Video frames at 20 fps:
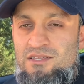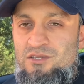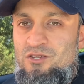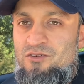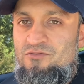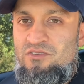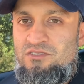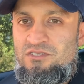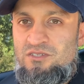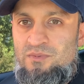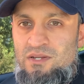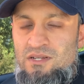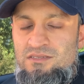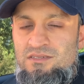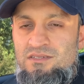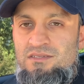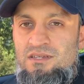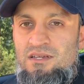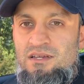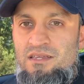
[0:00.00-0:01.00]
and your
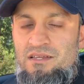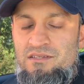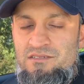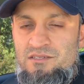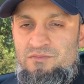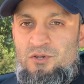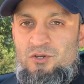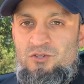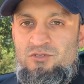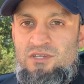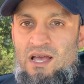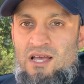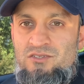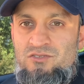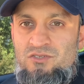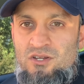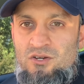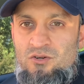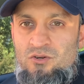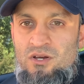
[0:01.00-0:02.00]
visibility decreases, because as you know,